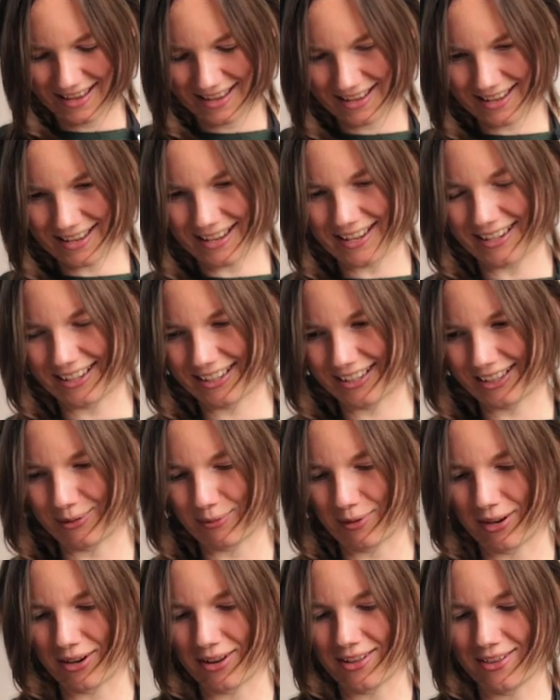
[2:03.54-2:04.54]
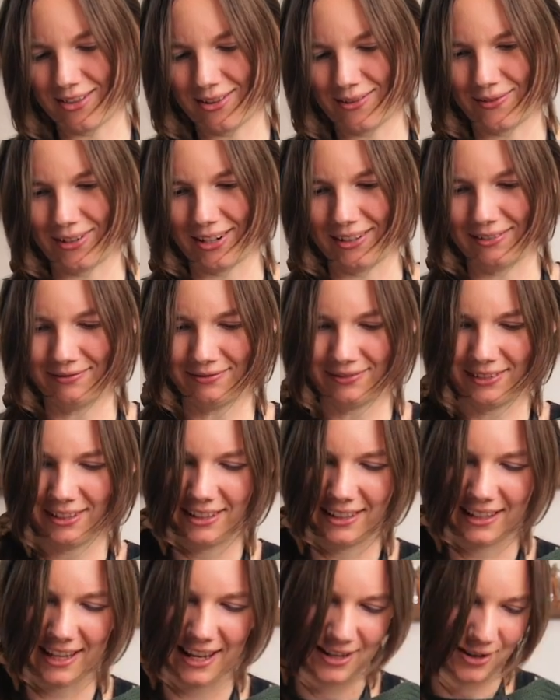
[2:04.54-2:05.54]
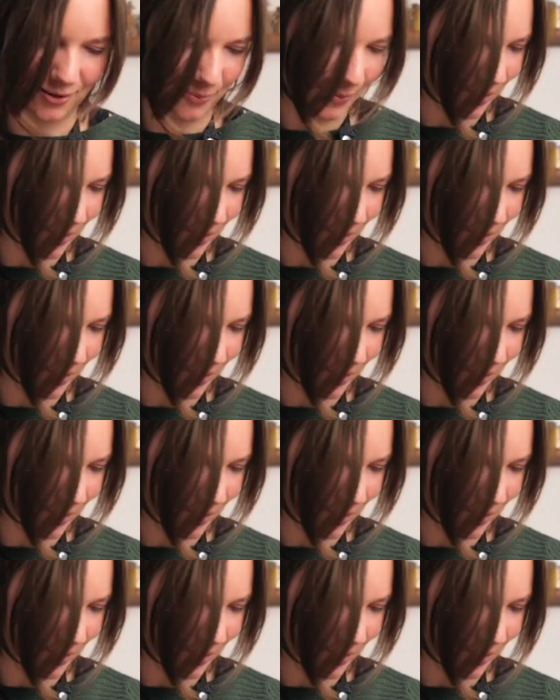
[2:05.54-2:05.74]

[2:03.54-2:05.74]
it just went all over. Okay, don't